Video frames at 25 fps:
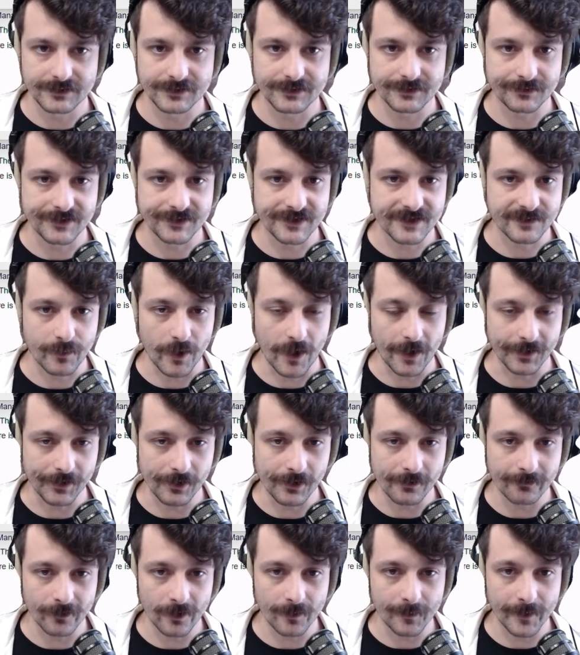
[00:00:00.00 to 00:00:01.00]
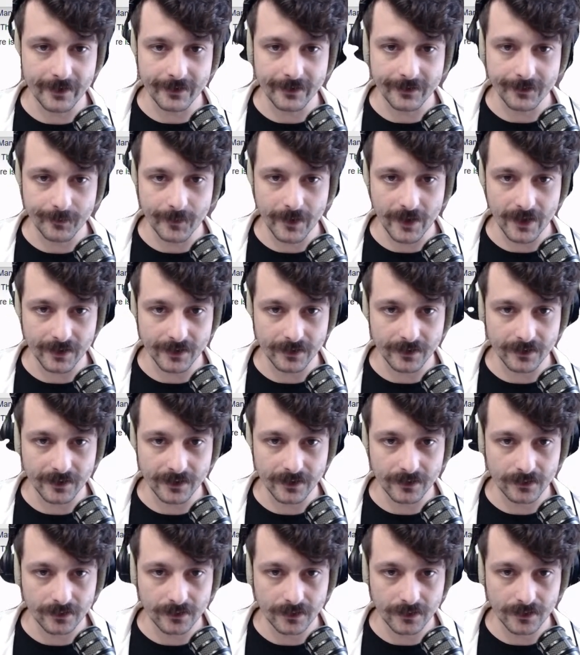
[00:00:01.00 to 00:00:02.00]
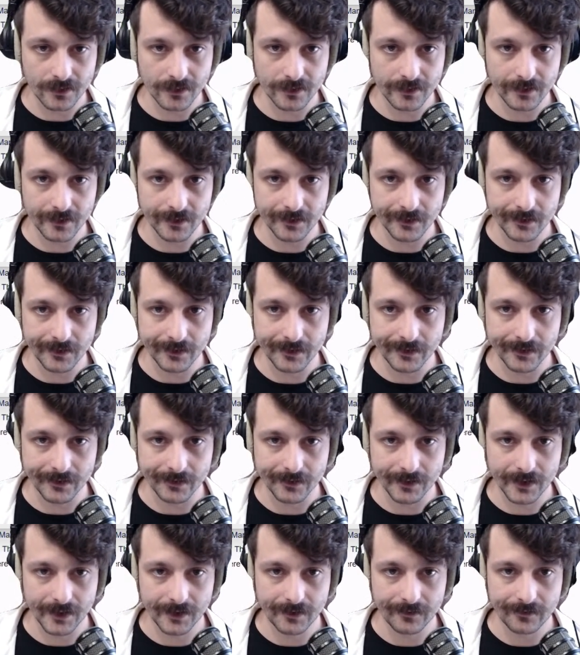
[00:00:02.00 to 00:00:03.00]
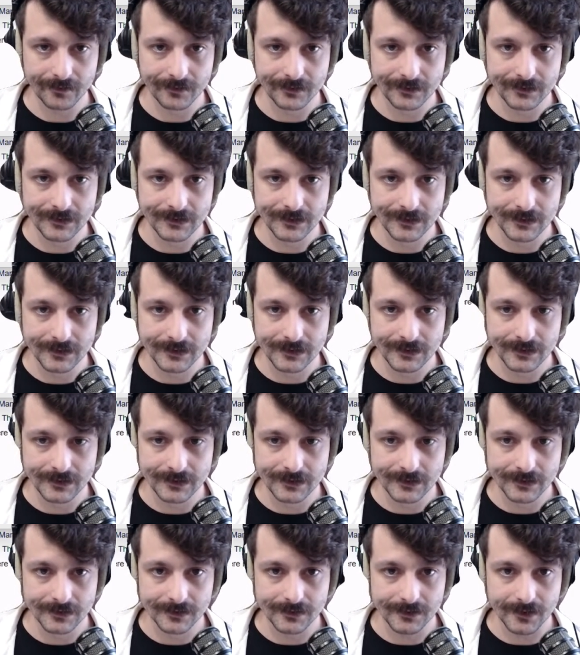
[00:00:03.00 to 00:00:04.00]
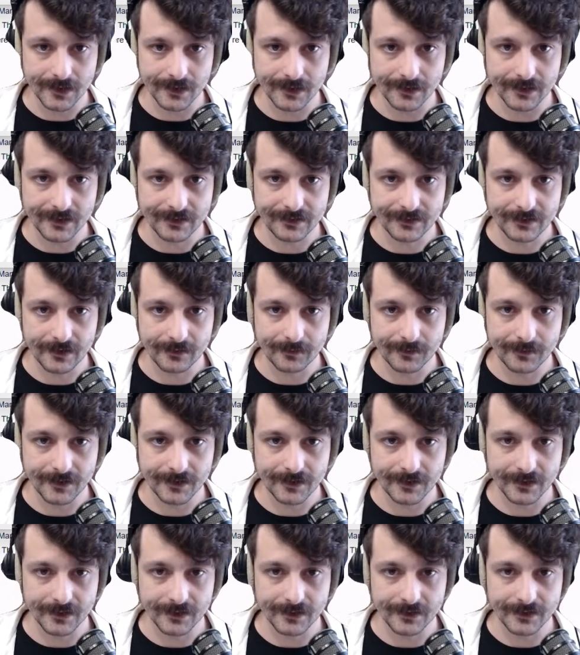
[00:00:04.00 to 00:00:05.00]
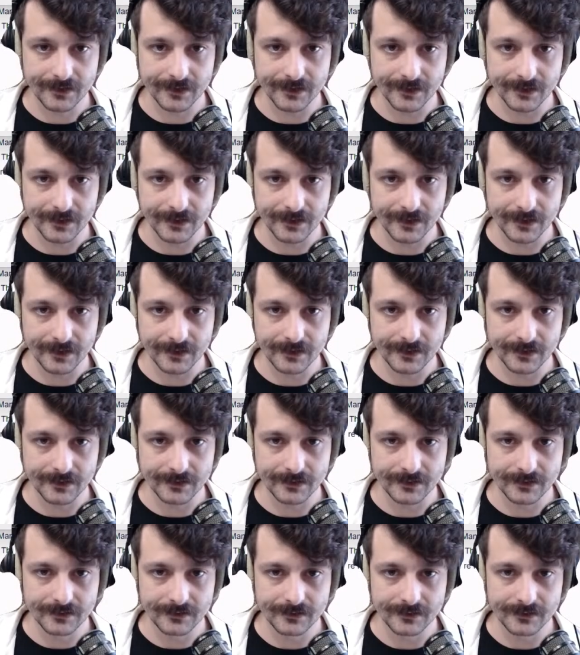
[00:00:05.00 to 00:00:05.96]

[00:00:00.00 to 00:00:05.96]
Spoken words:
Spawning over on my other monitor here. All right. Okay, desktop icon, yada yada.